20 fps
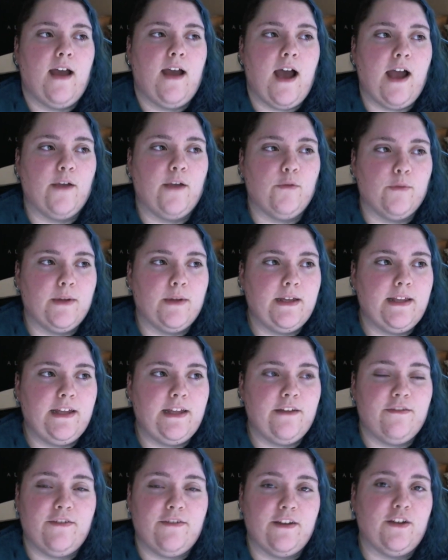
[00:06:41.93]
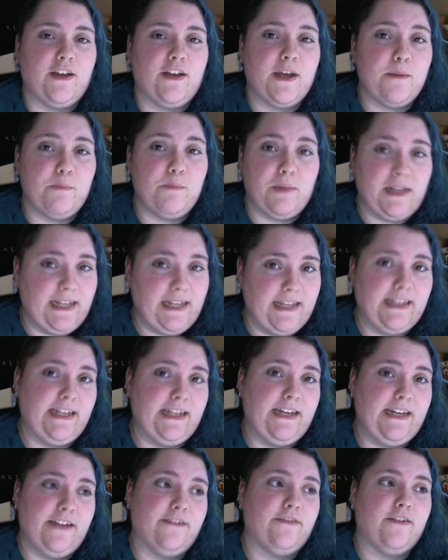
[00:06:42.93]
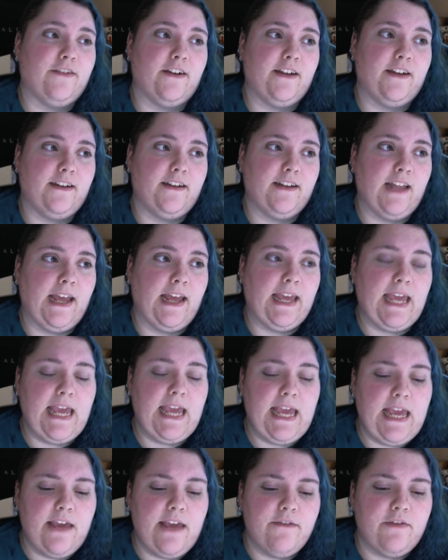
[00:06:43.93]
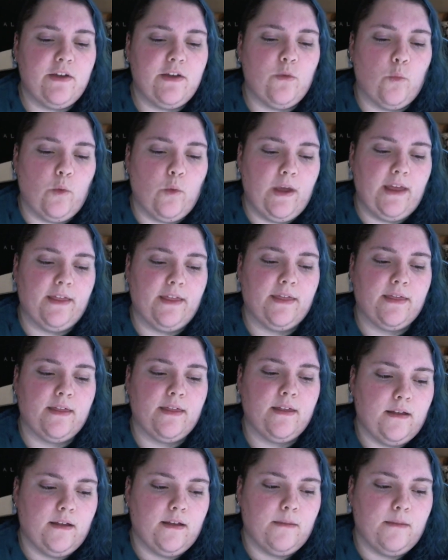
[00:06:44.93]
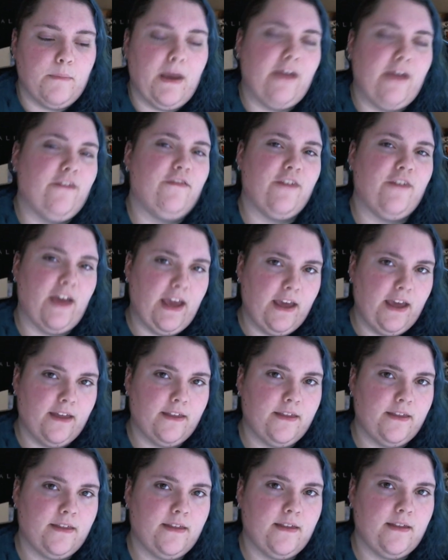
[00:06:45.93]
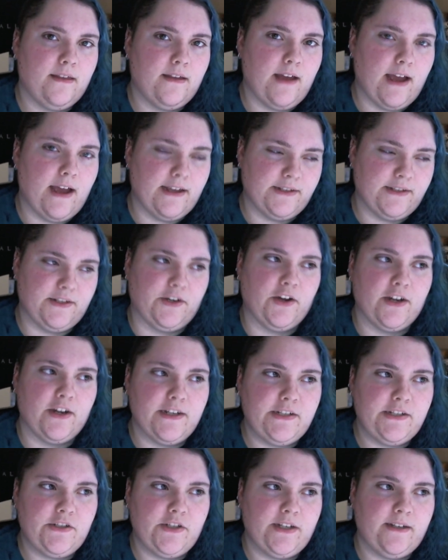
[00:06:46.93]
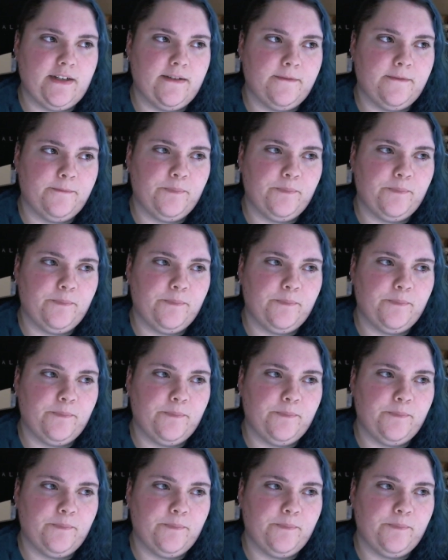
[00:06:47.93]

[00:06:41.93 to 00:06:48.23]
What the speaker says: I really feel completely different. Like, even with my faith as a Christian,